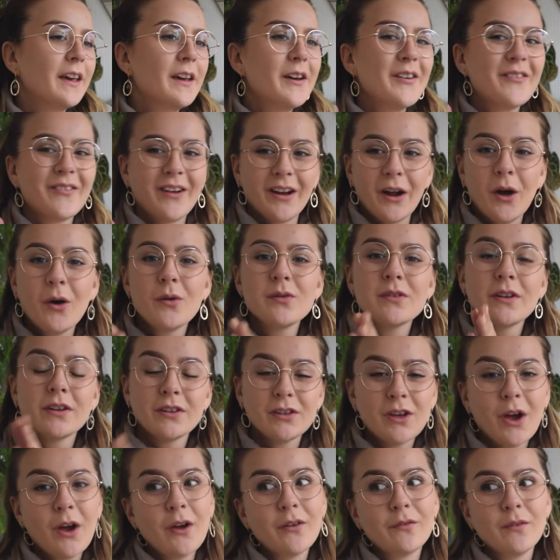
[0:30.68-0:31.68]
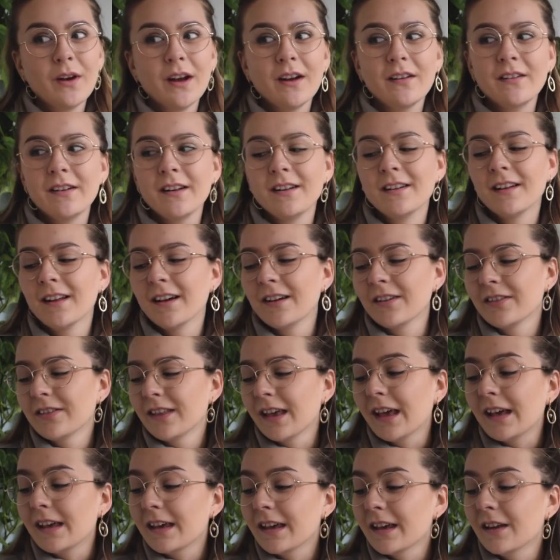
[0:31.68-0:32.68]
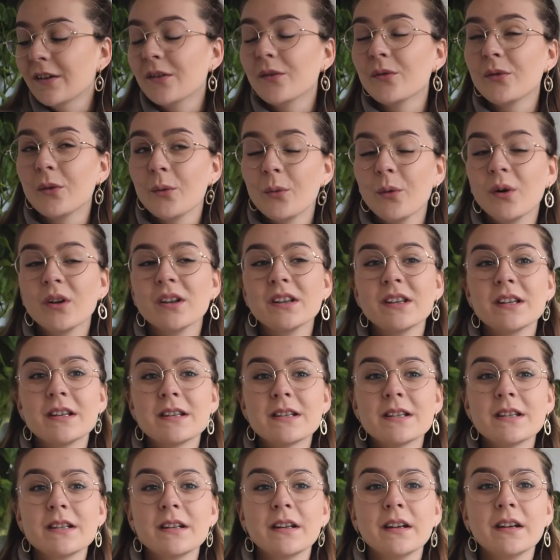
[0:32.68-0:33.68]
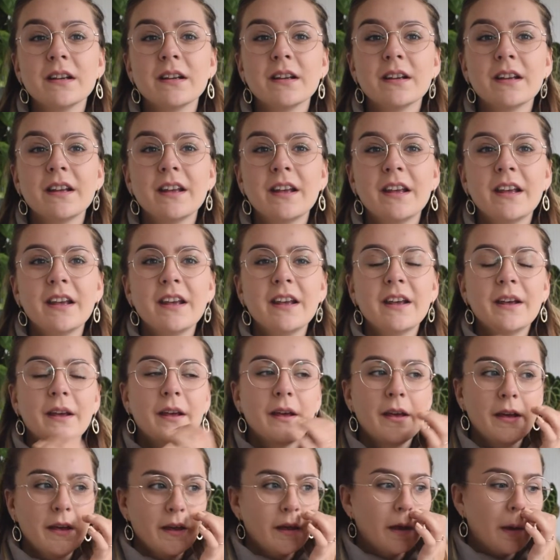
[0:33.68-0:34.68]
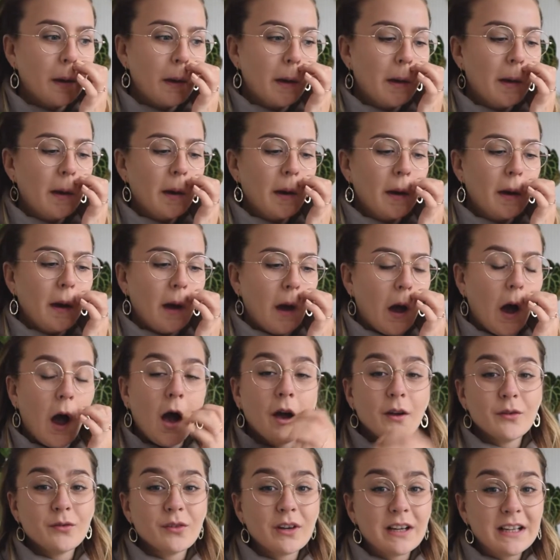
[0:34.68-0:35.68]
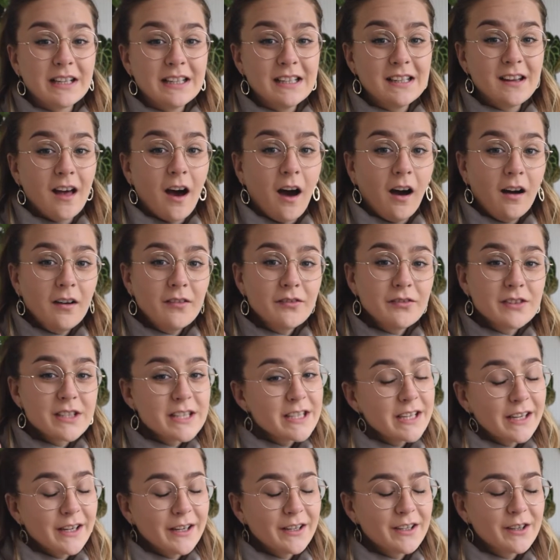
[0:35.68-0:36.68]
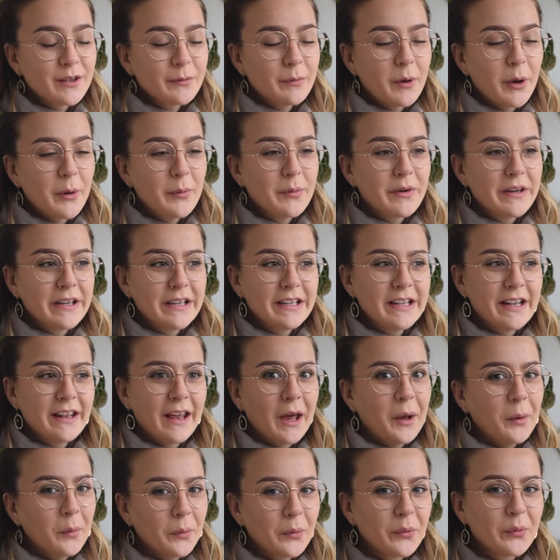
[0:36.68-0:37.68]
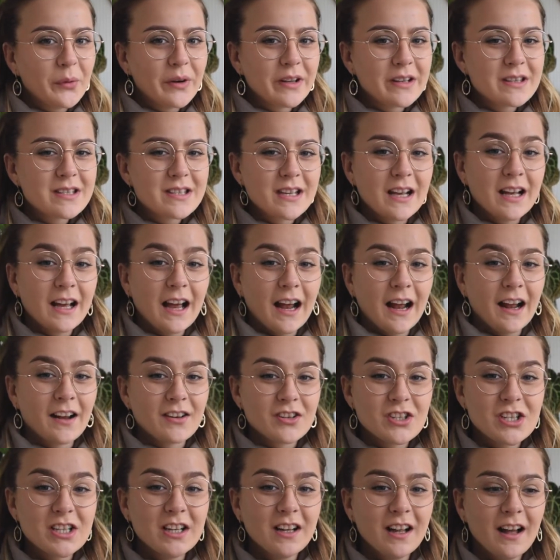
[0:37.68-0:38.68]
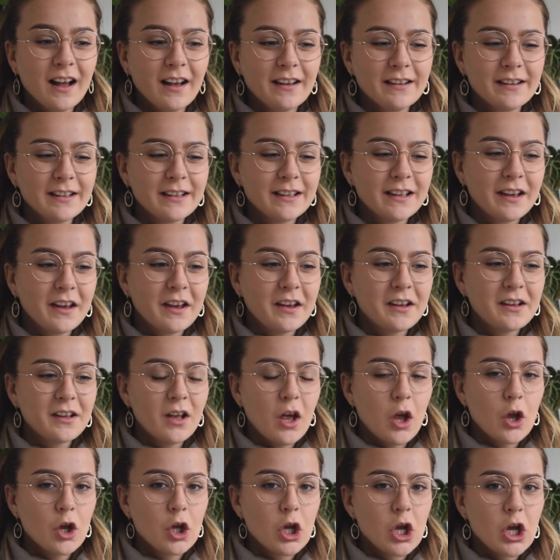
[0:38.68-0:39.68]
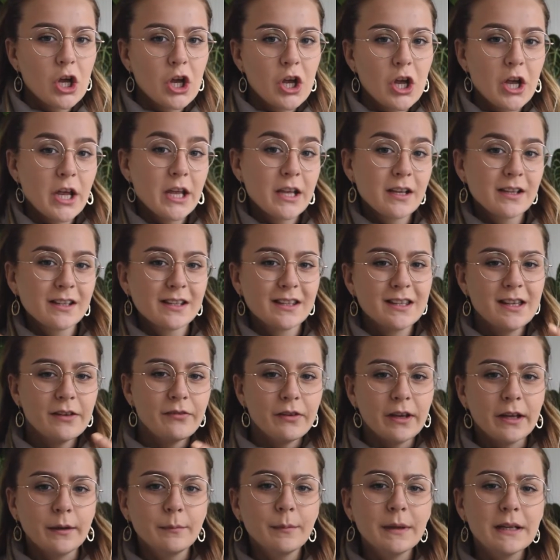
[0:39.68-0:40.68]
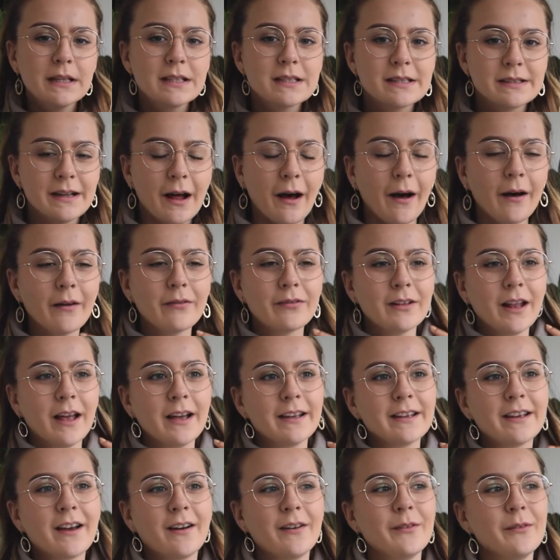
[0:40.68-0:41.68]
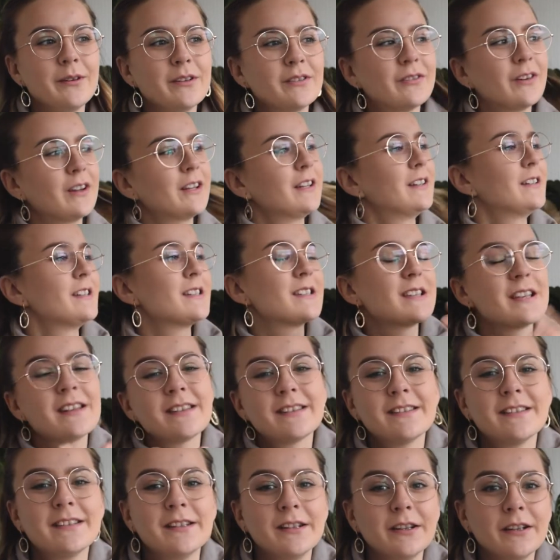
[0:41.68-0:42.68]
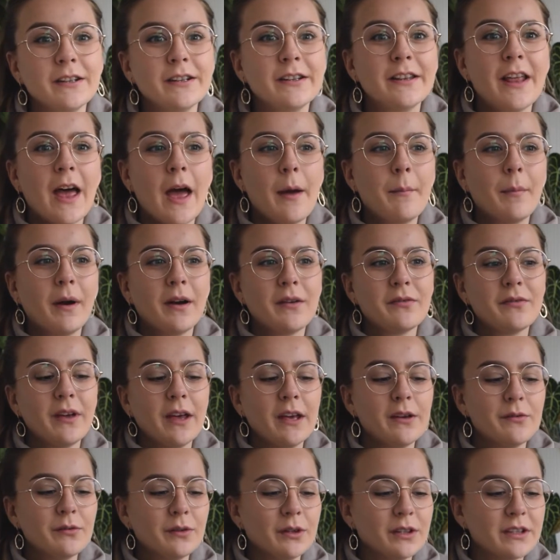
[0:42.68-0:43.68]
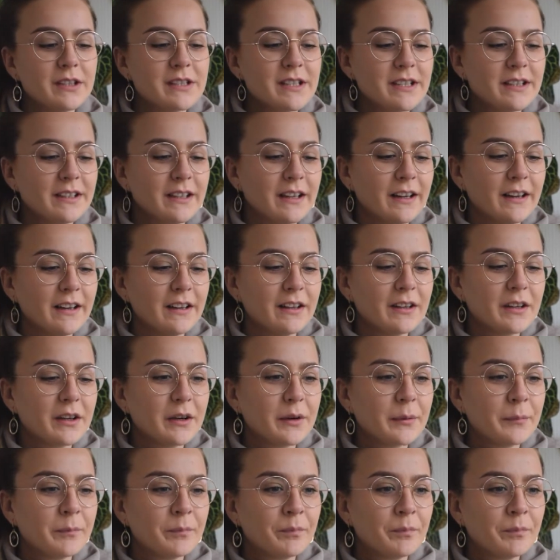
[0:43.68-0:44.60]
when I was like going around and like thinking of the ones that I really loved at the moment, they're all ones that are actually like giving me stuff. Like I always find that they're my favourites, and like,